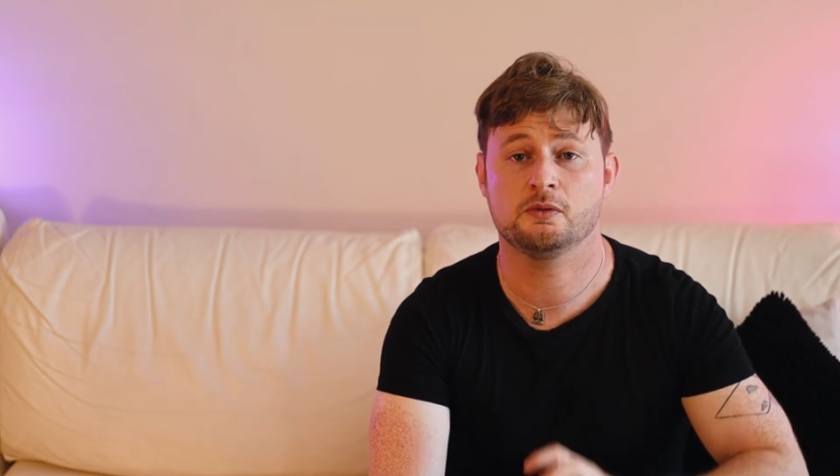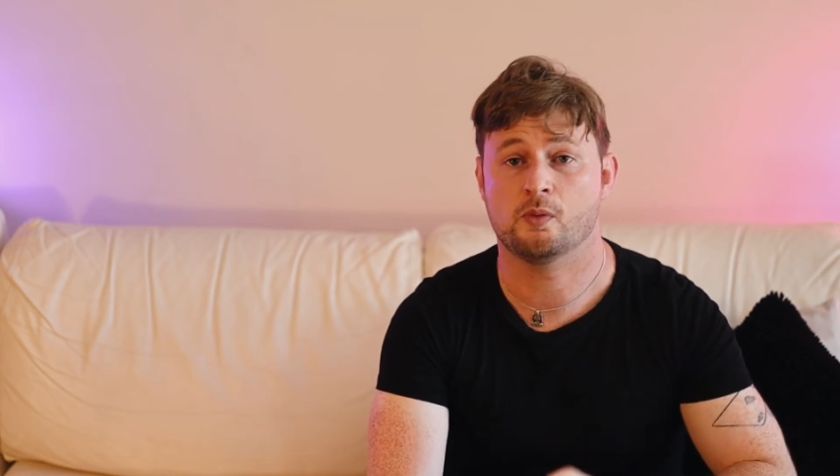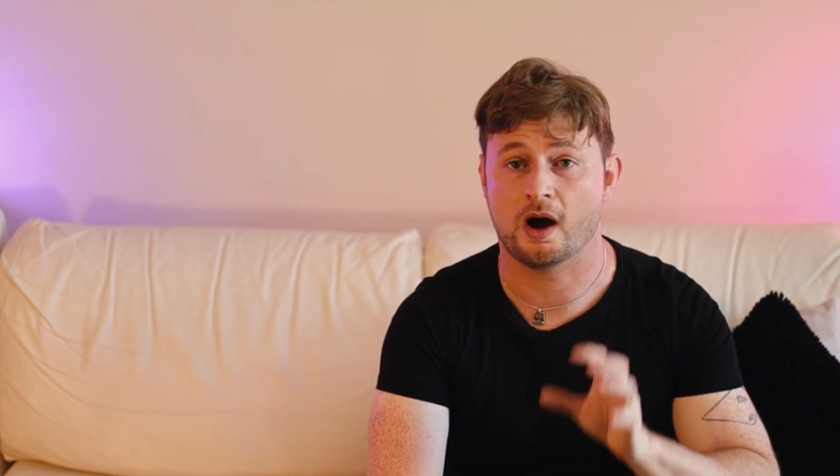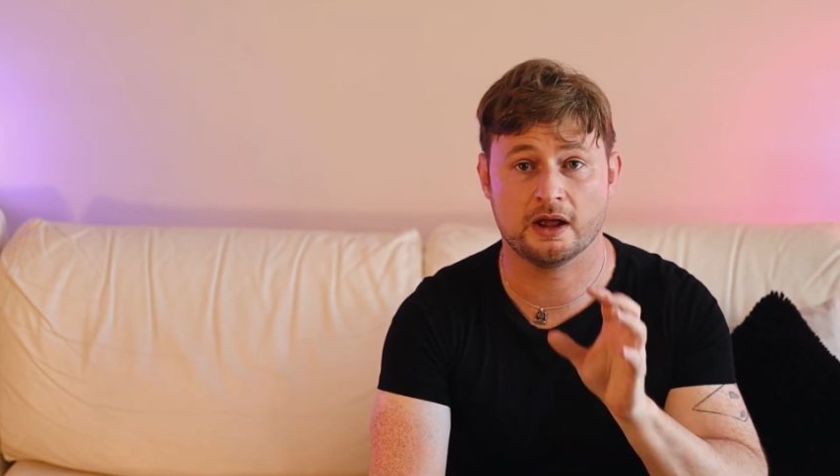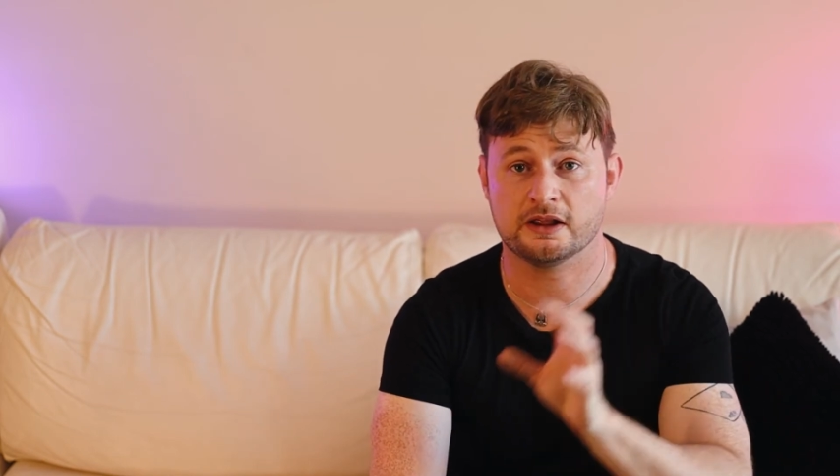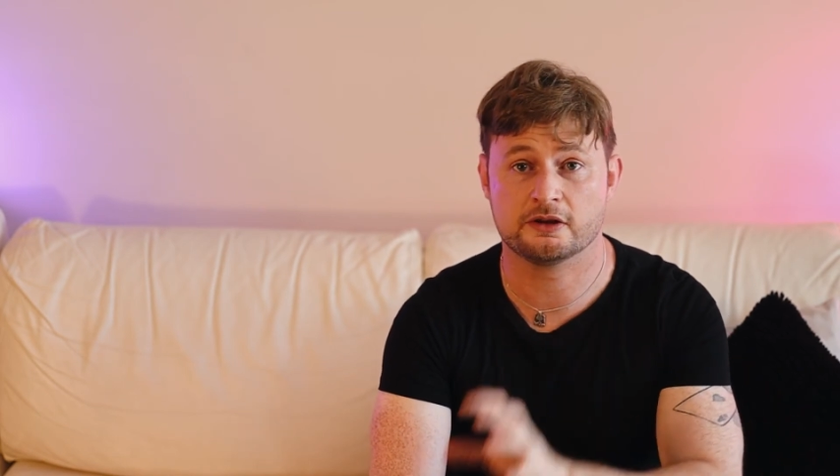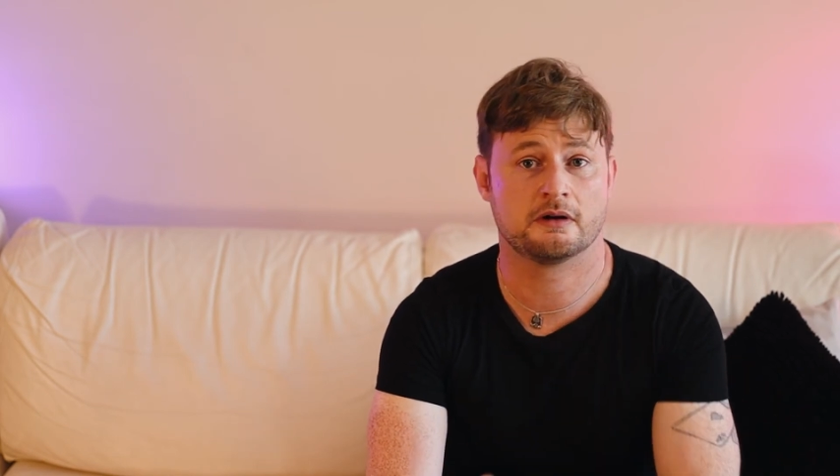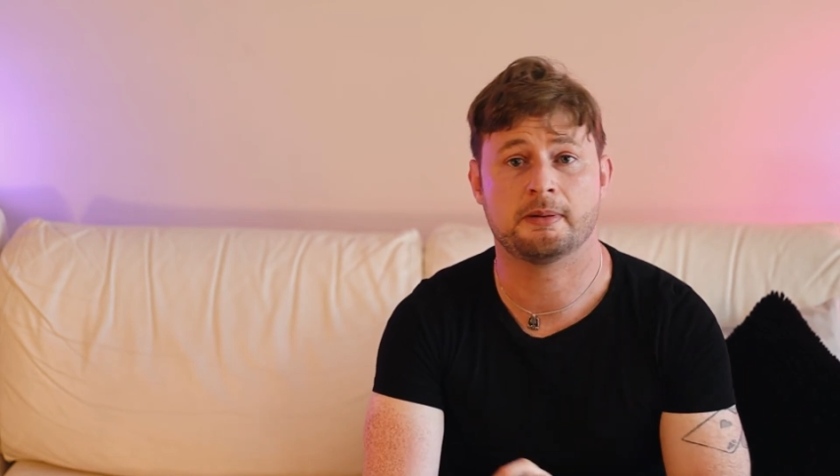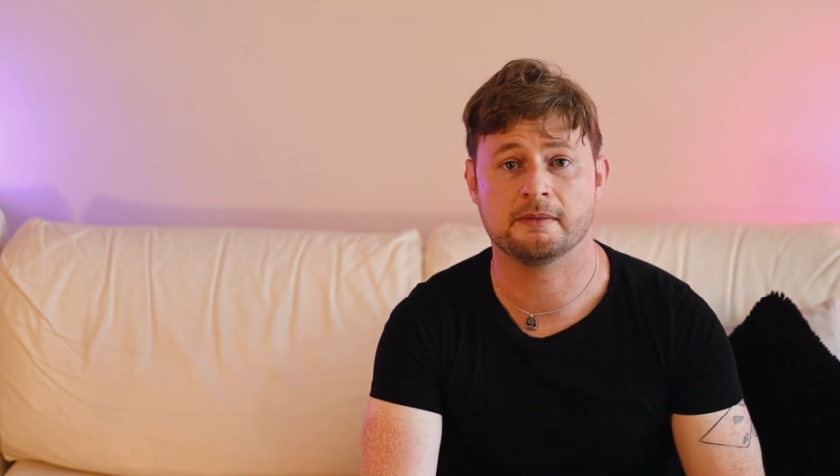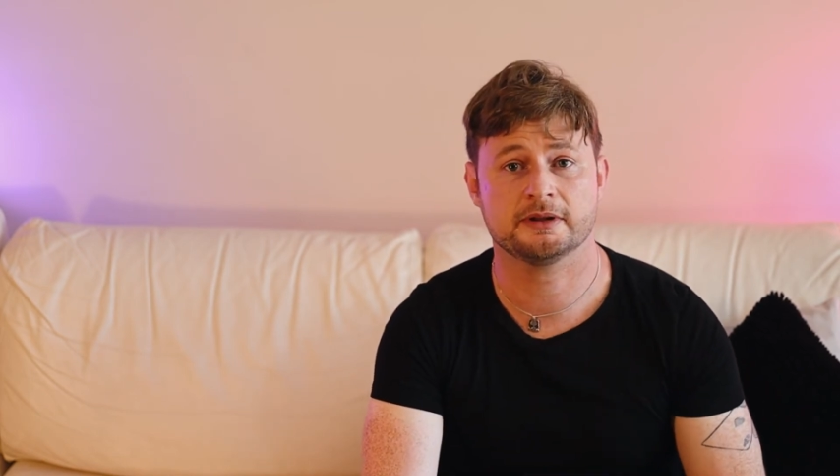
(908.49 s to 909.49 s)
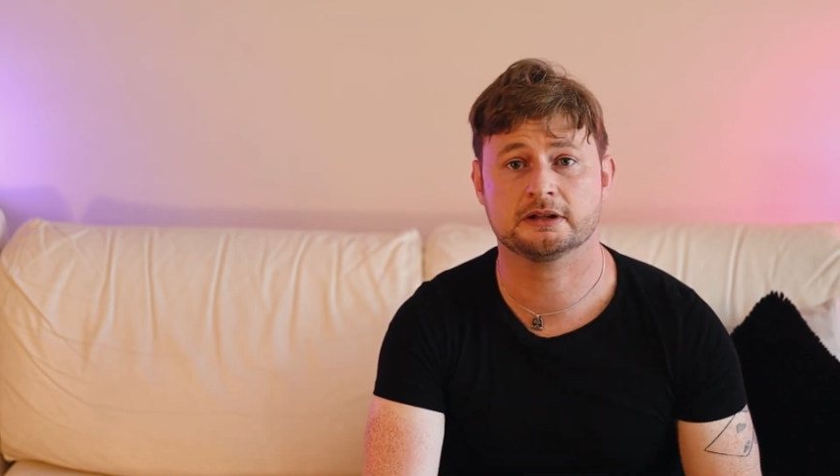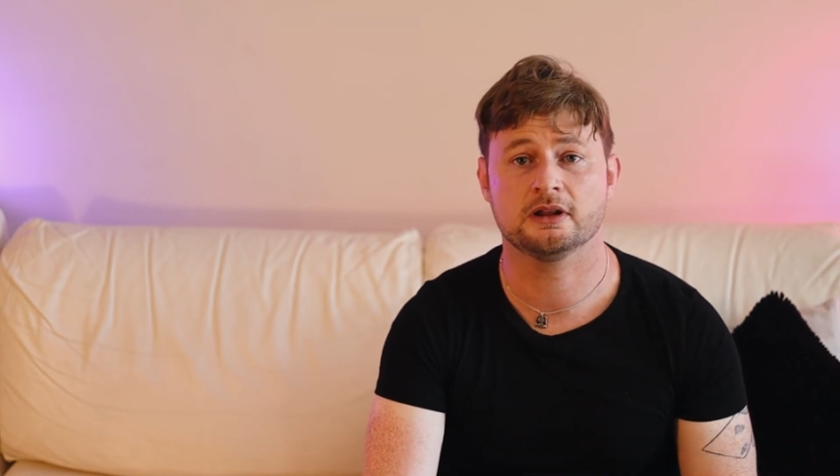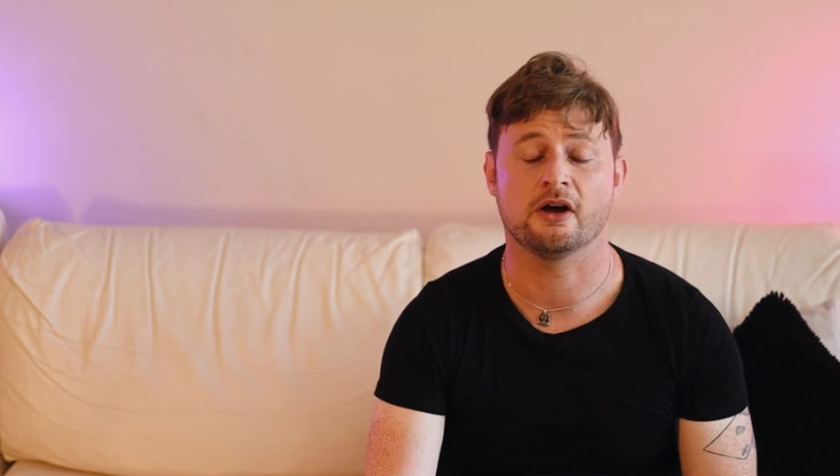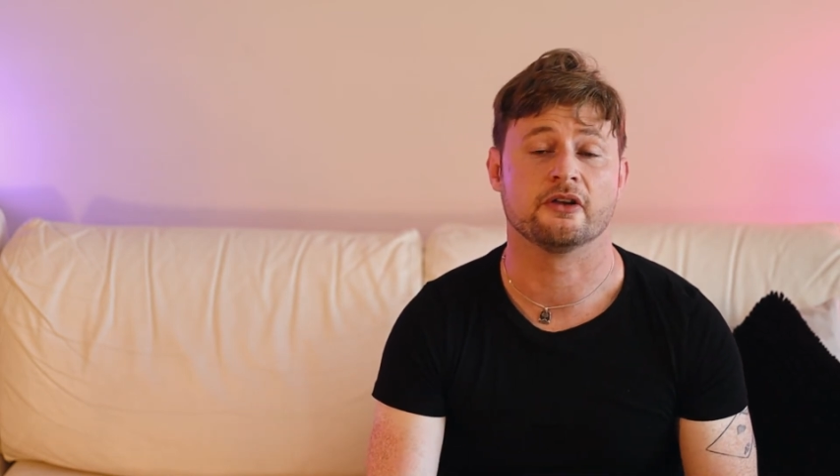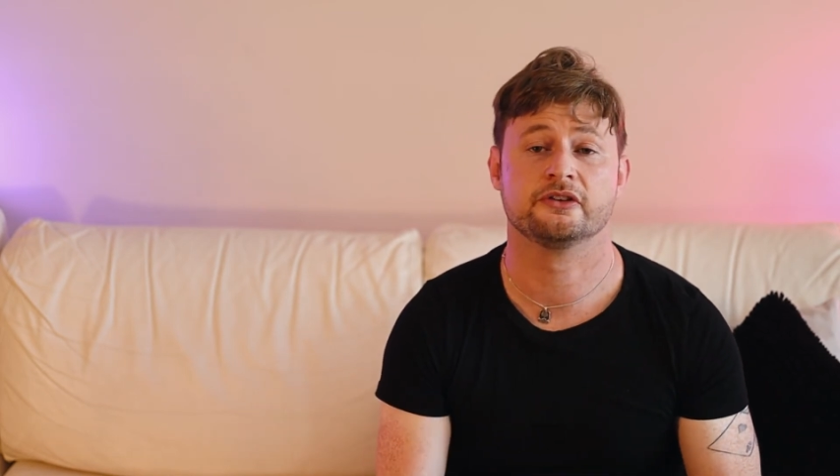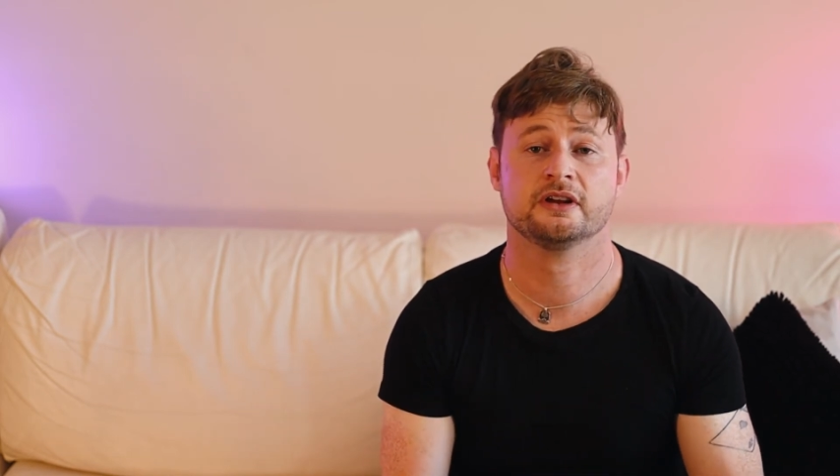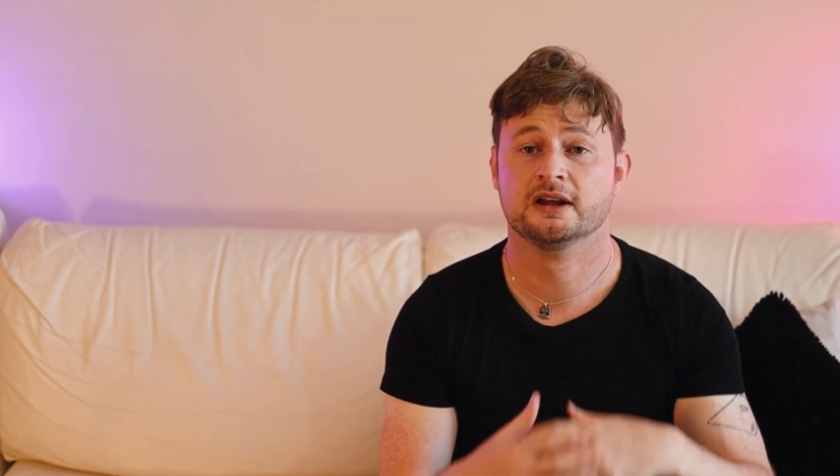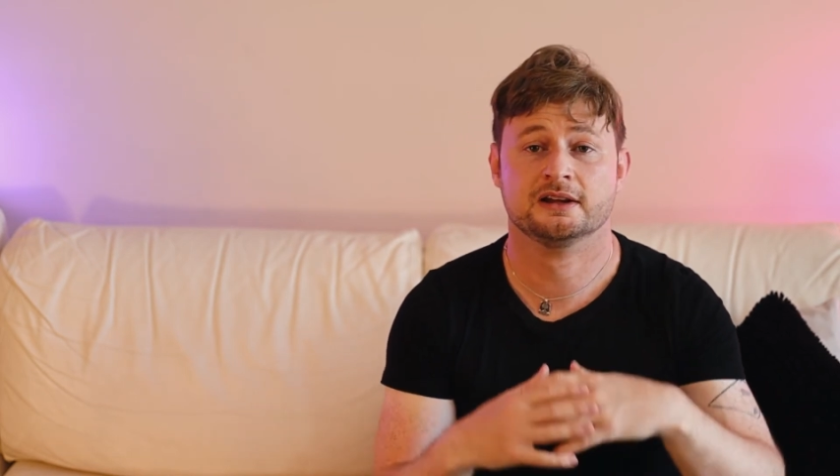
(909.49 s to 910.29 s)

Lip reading: won and the republic lost.